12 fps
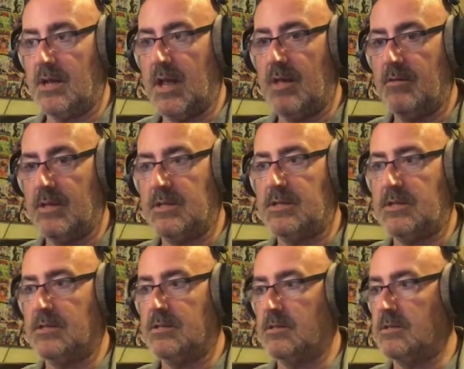"Now this
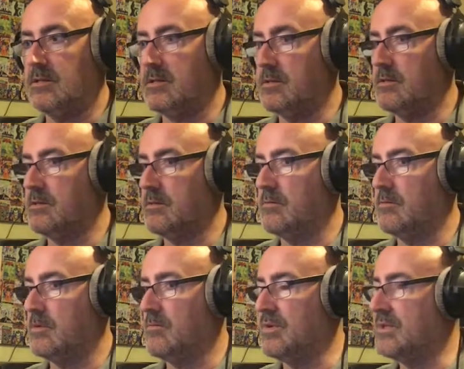is the
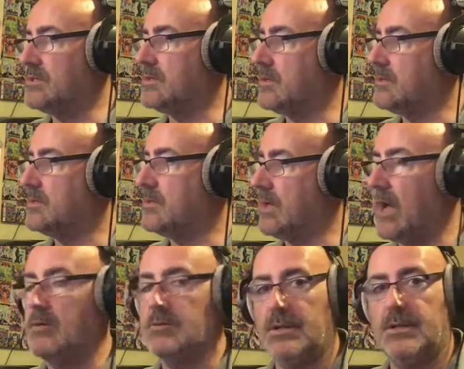research that
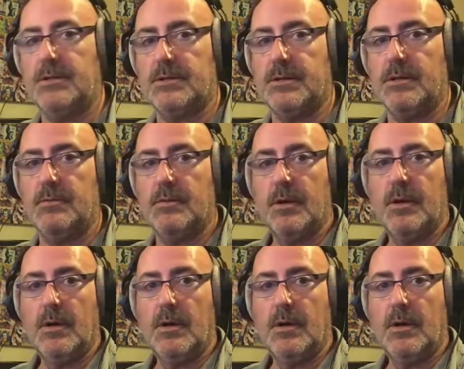goes into